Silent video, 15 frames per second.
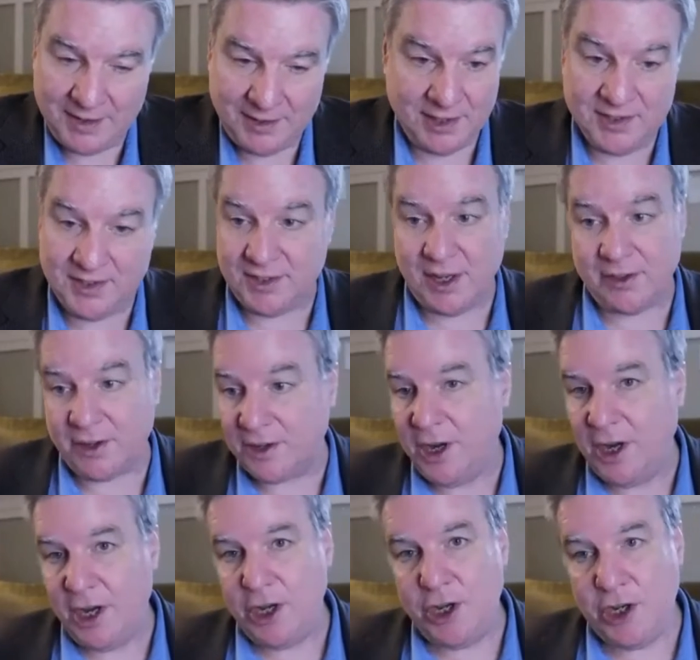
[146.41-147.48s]
this is another
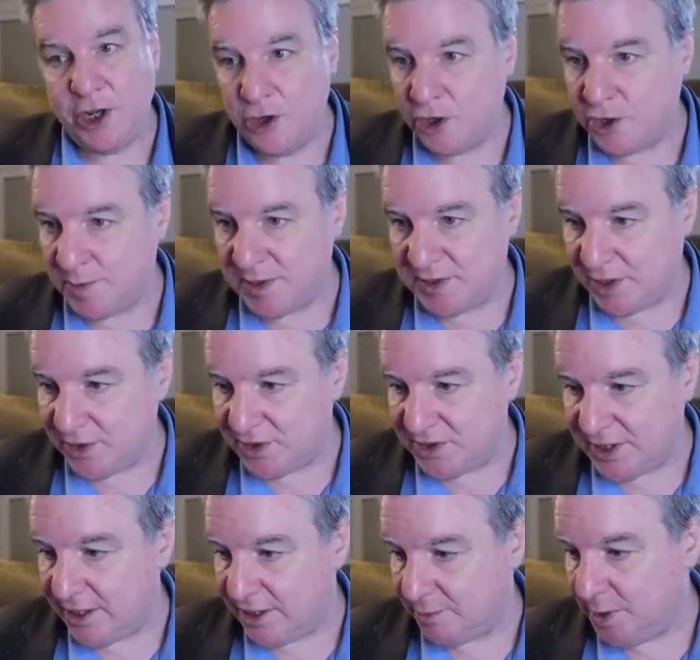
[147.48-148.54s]
huge misunderstanding.